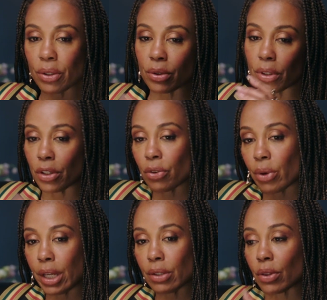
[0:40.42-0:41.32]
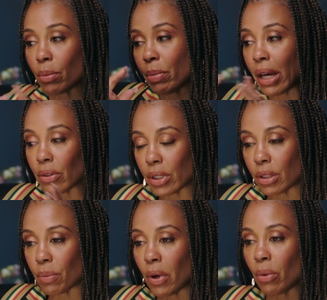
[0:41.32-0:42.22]
the degrees or the
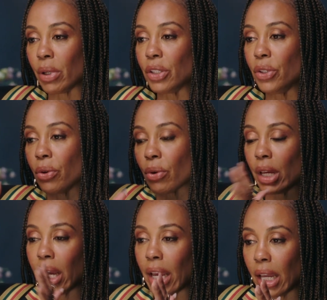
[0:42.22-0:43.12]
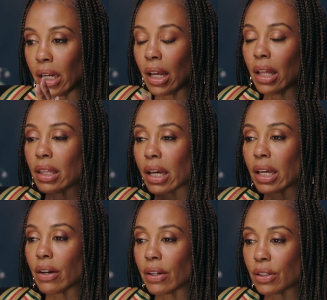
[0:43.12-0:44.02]
boundaries upon which you create that
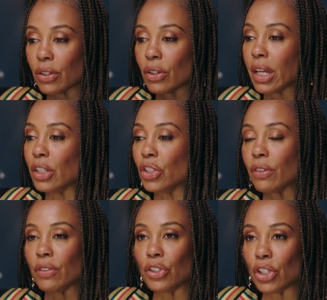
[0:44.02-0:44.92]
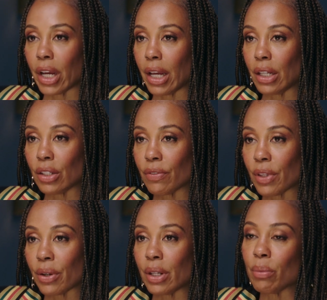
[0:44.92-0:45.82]
character can shift and change. If
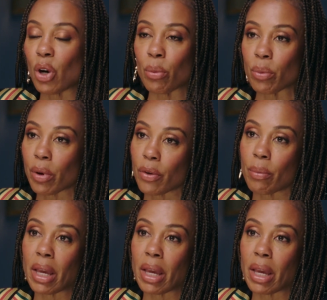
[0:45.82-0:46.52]
they're in a moment where they're